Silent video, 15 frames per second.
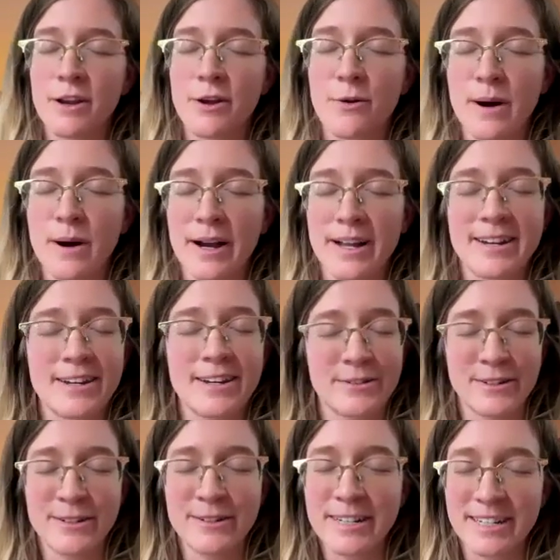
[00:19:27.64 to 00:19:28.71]
No mud, no
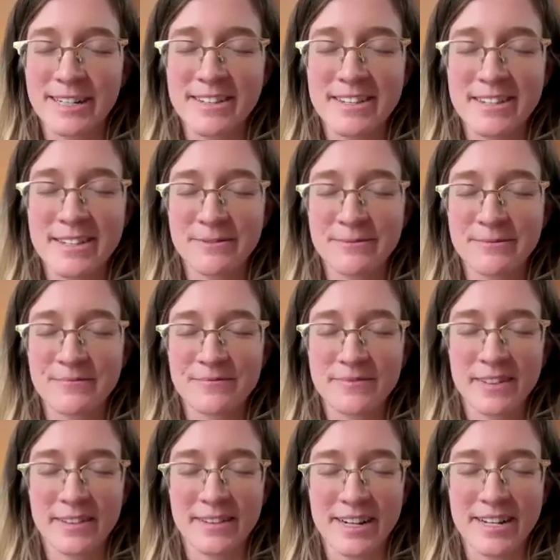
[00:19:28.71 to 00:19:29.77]
lotus.
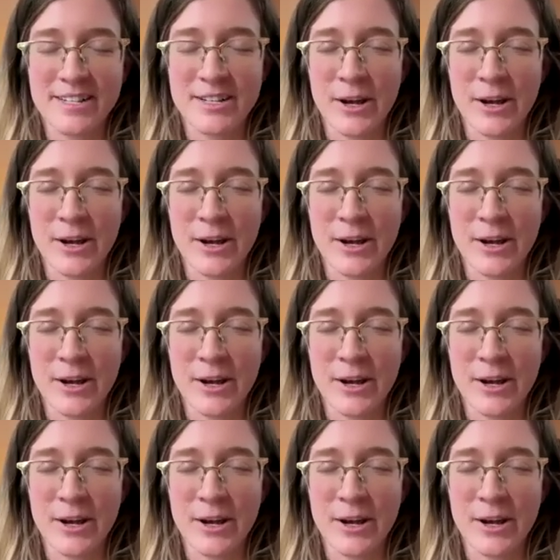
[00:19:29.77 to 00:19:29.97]
Right?